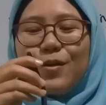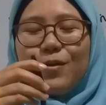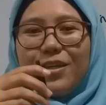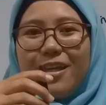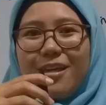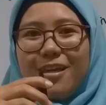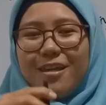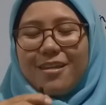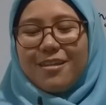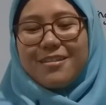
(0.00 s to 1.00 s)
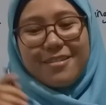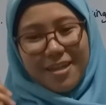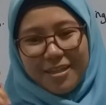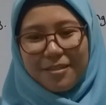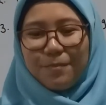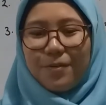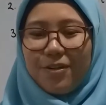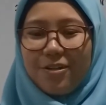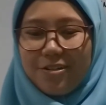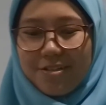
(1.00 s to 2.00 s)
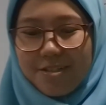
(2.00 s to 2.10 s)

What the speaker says: Okay, take it apart.